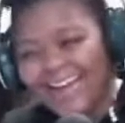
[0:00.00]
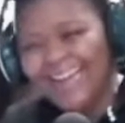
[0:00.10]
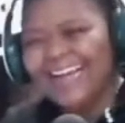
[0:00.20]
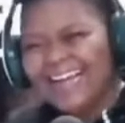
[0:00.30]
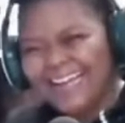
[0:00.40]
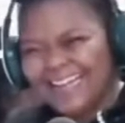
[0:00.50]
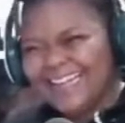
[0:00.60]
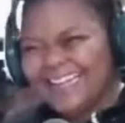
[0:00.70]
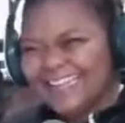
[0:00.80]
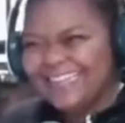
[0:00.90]
like me a
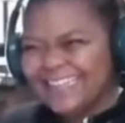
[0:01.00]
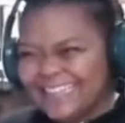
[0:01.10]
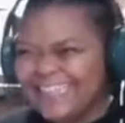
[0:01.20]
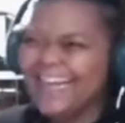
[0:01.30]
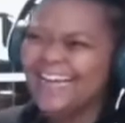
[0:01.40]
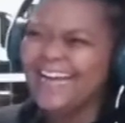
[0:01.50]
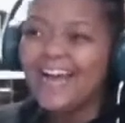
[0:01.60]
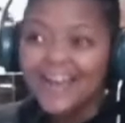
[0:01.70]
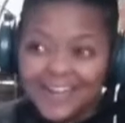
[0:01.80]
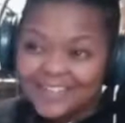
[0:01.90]
sexy man,
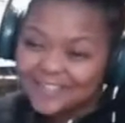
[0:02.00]
you know.